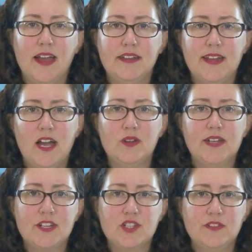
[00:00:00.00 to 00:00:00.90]
And now,
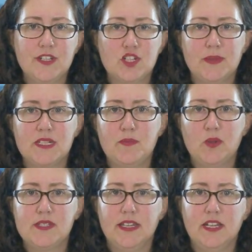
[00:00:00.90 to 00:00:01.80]
National Fisherman's
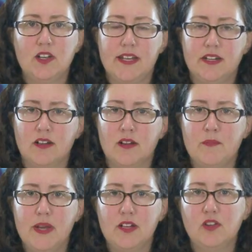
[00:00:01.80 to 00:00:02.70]
Boats and Gear editor,
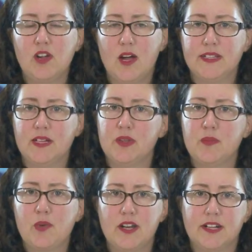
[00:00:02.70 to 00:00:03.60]
Michael Crowley
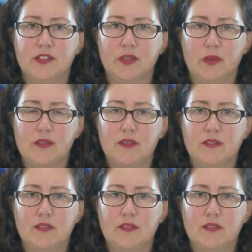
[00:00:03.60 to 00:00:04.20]
with product news.